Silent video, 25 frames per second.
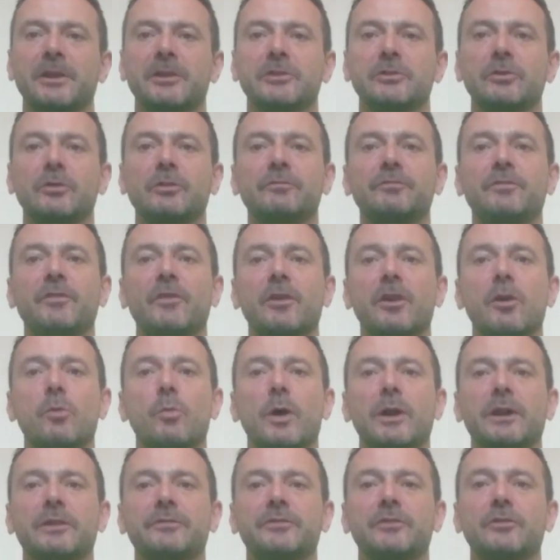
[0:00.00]
You can follow
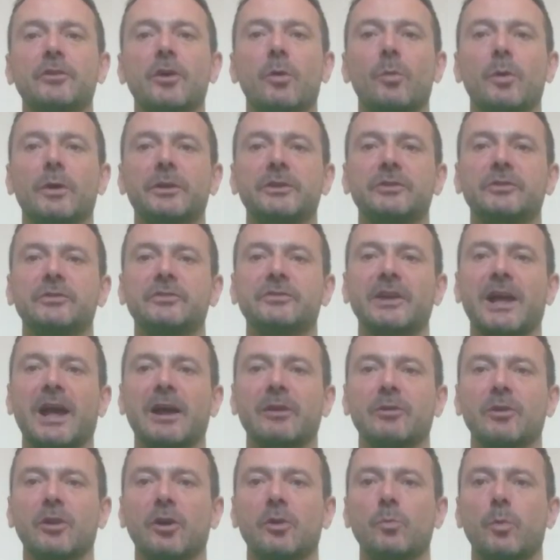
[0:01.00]
one if you've got one, you can
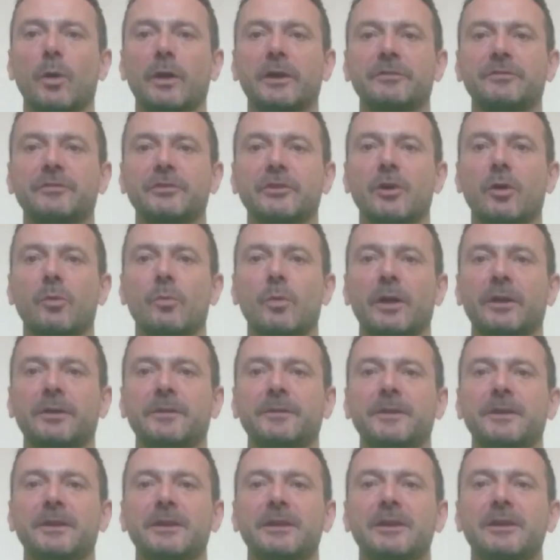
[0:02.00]
download one if you've got
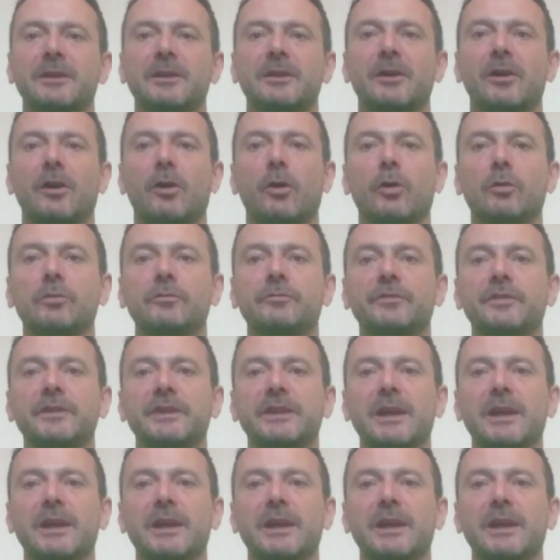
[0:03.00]
one. On